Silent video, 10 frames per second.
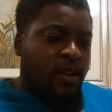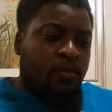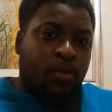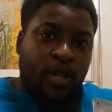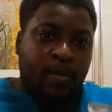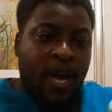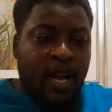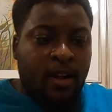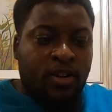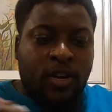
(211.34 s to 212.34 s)
Put it back in
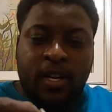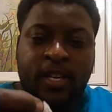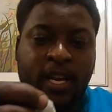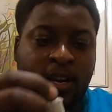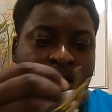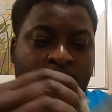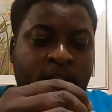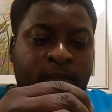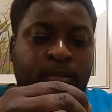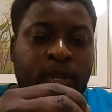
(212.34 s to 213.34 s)
your truck, take your
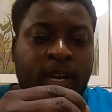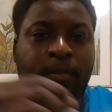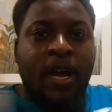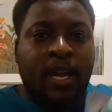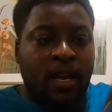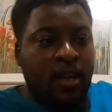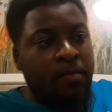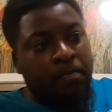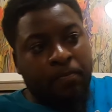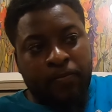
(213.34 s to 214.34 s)
harness, plug it back in,
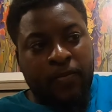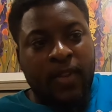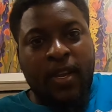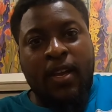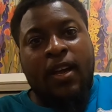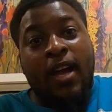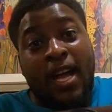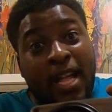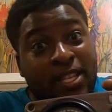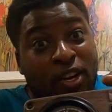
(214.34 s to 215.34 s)
and
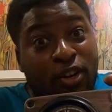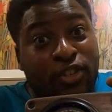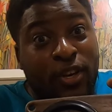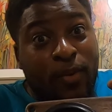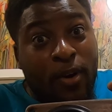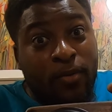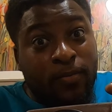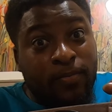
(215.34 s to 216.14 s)
that's all she wrote.